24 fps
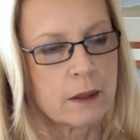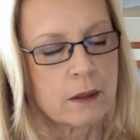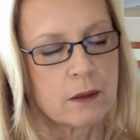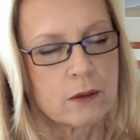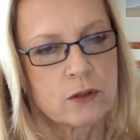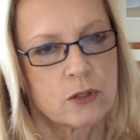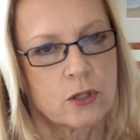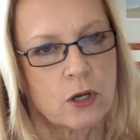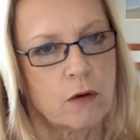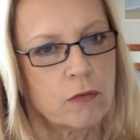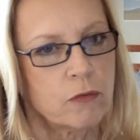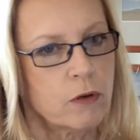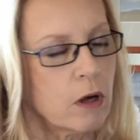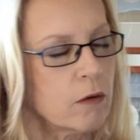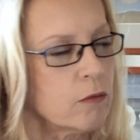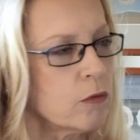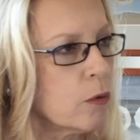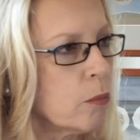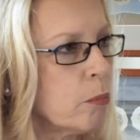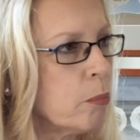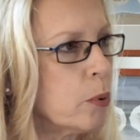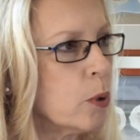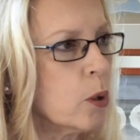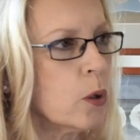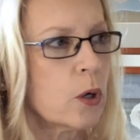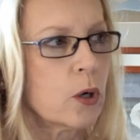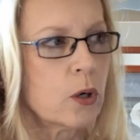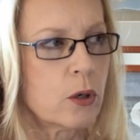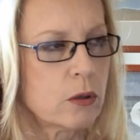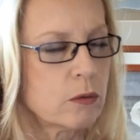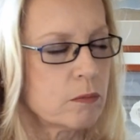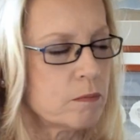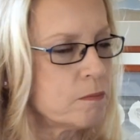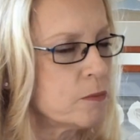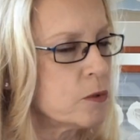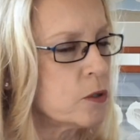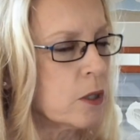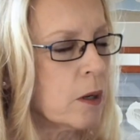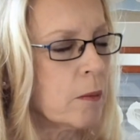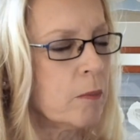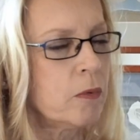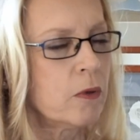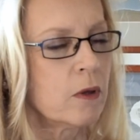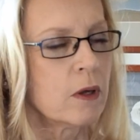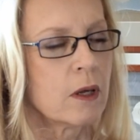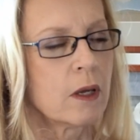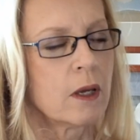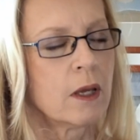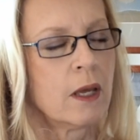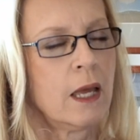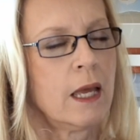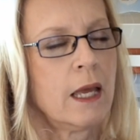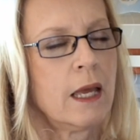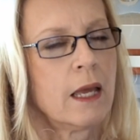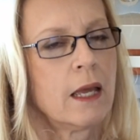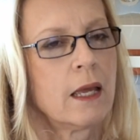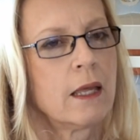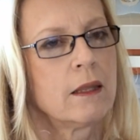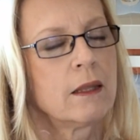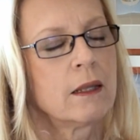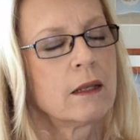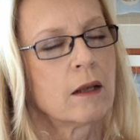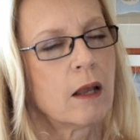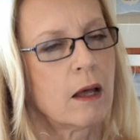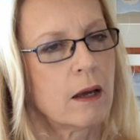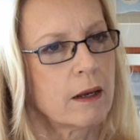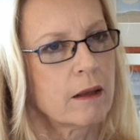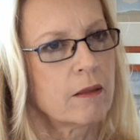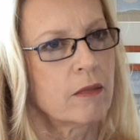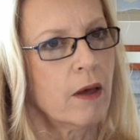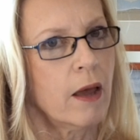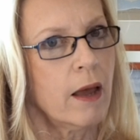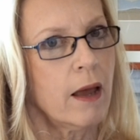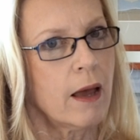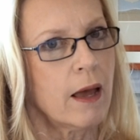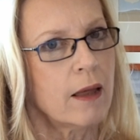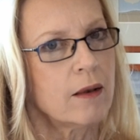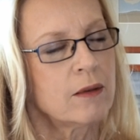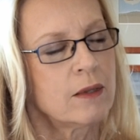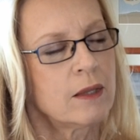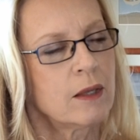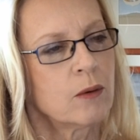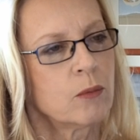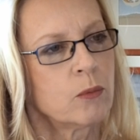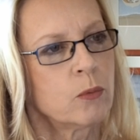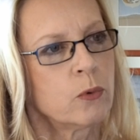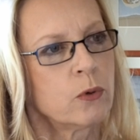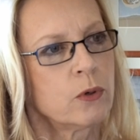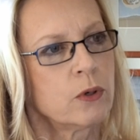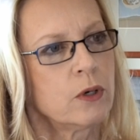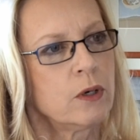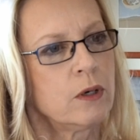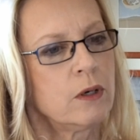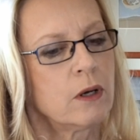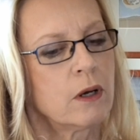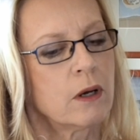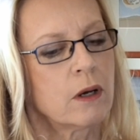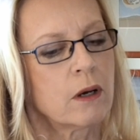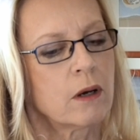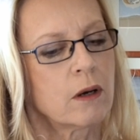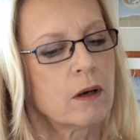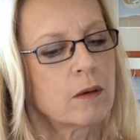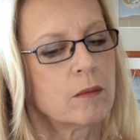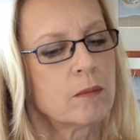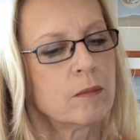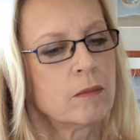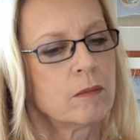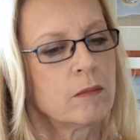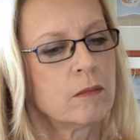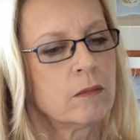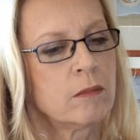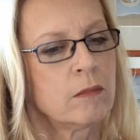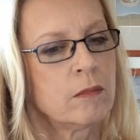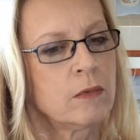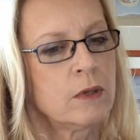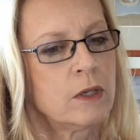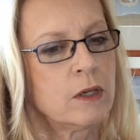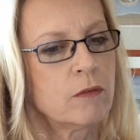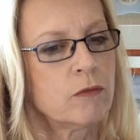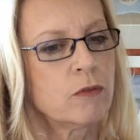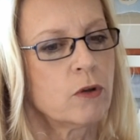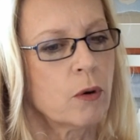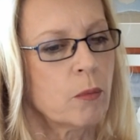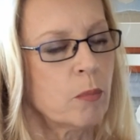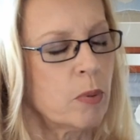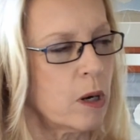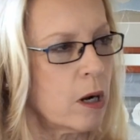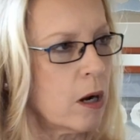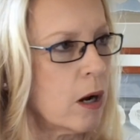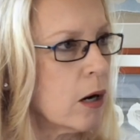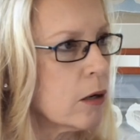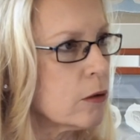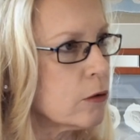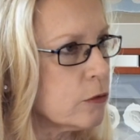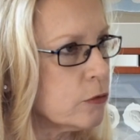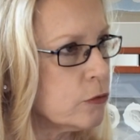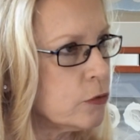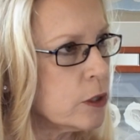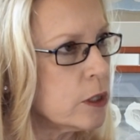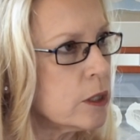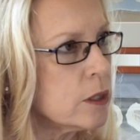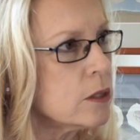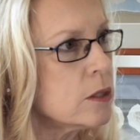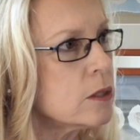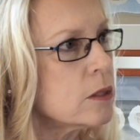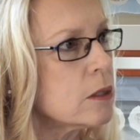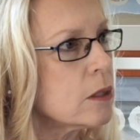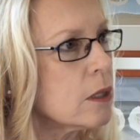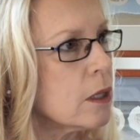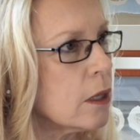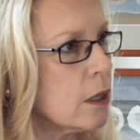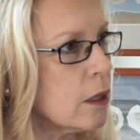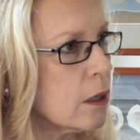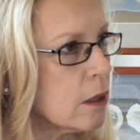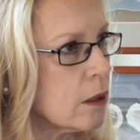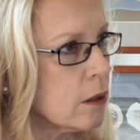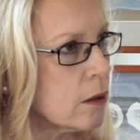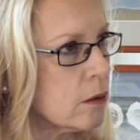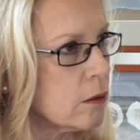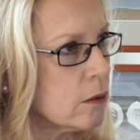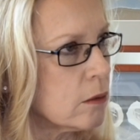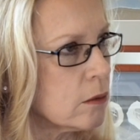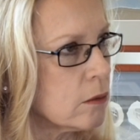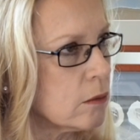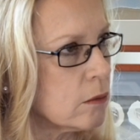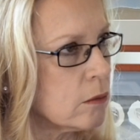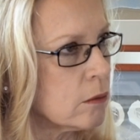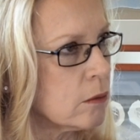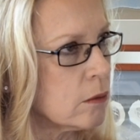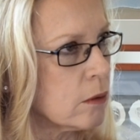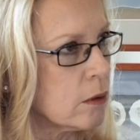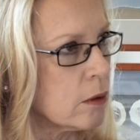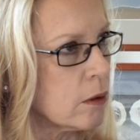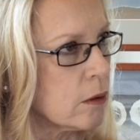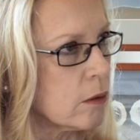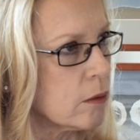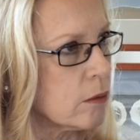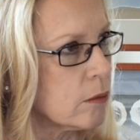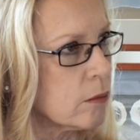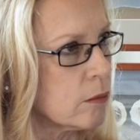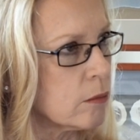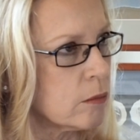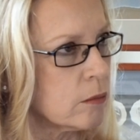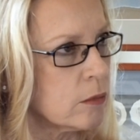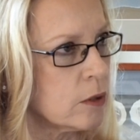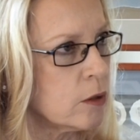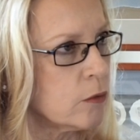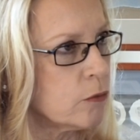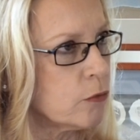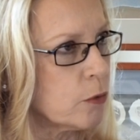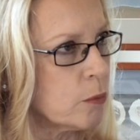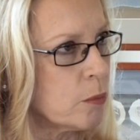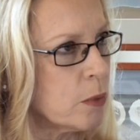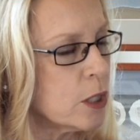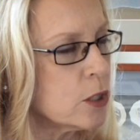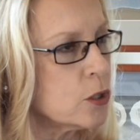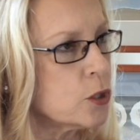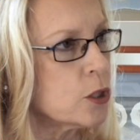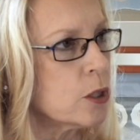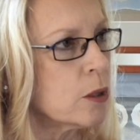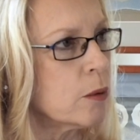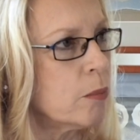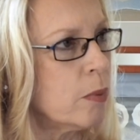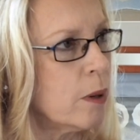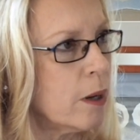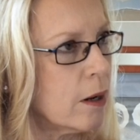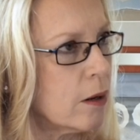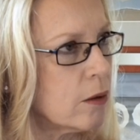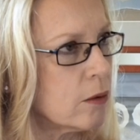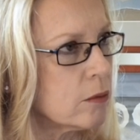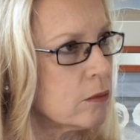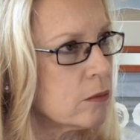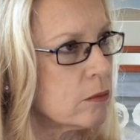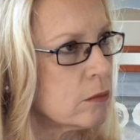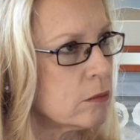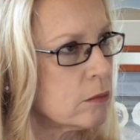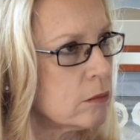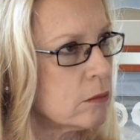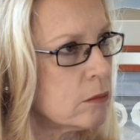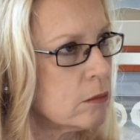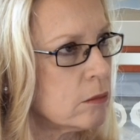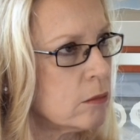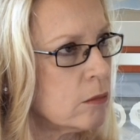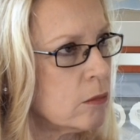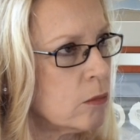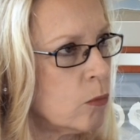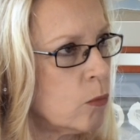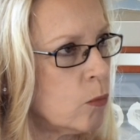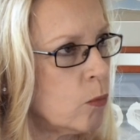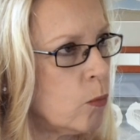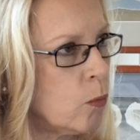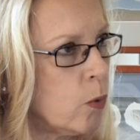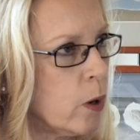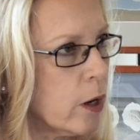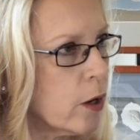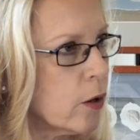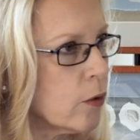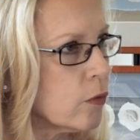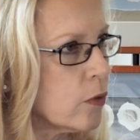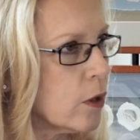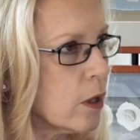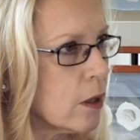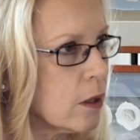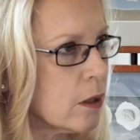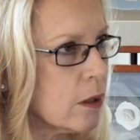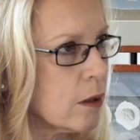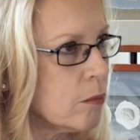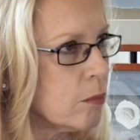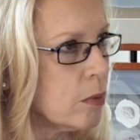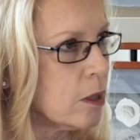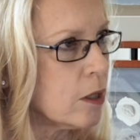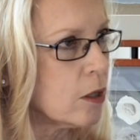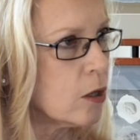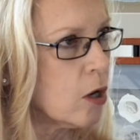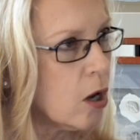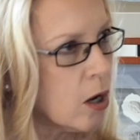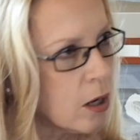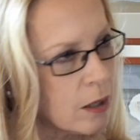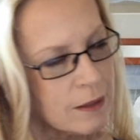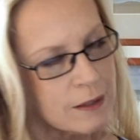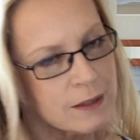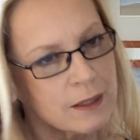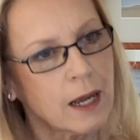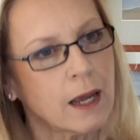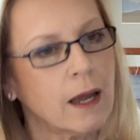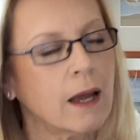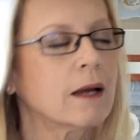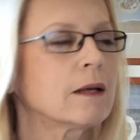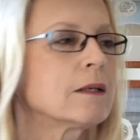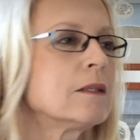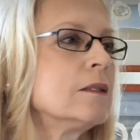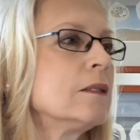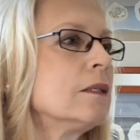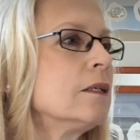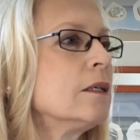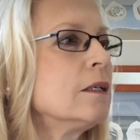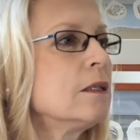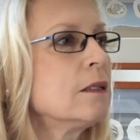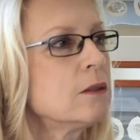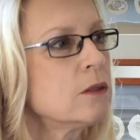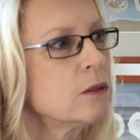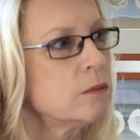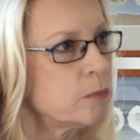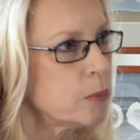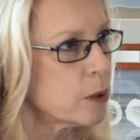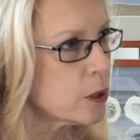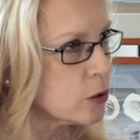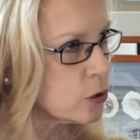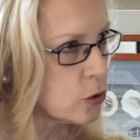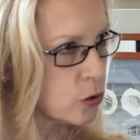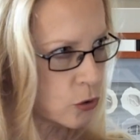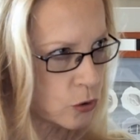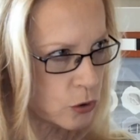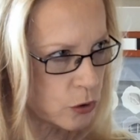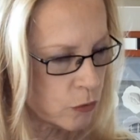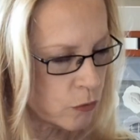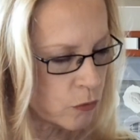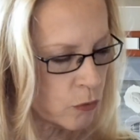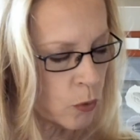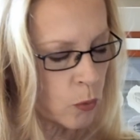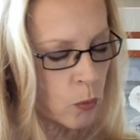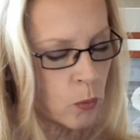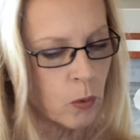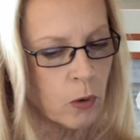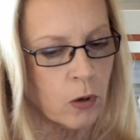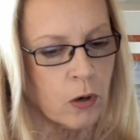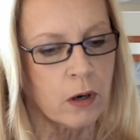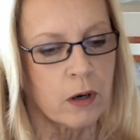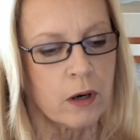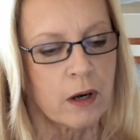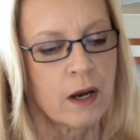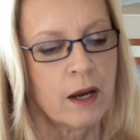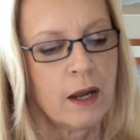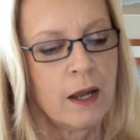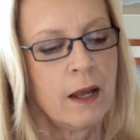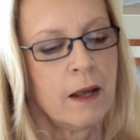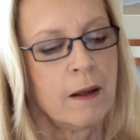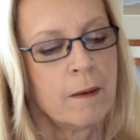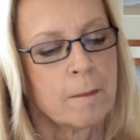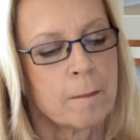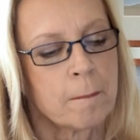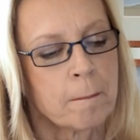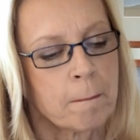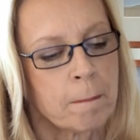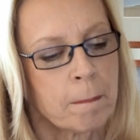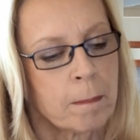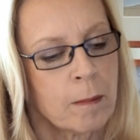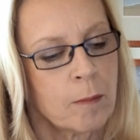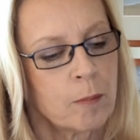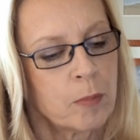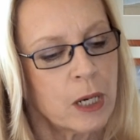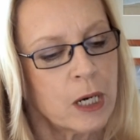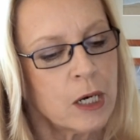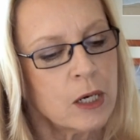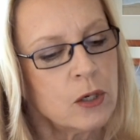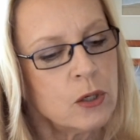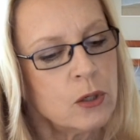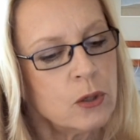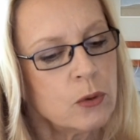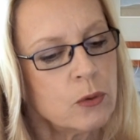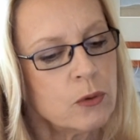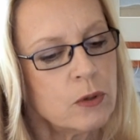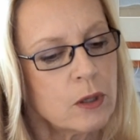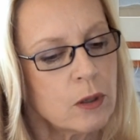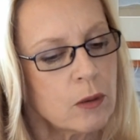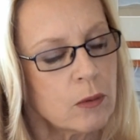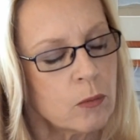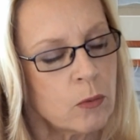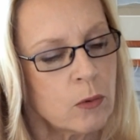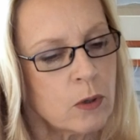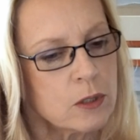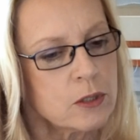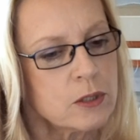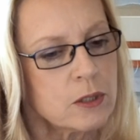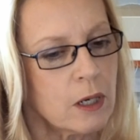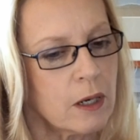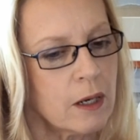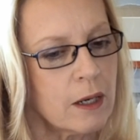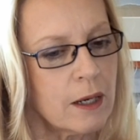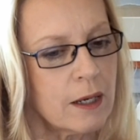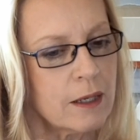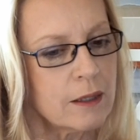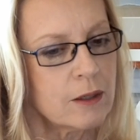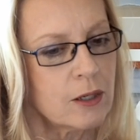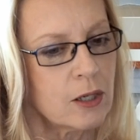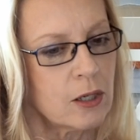softcover book or something like that that would give their biographies and information about where they can be contacted, pictures of their work. But I knew that once I had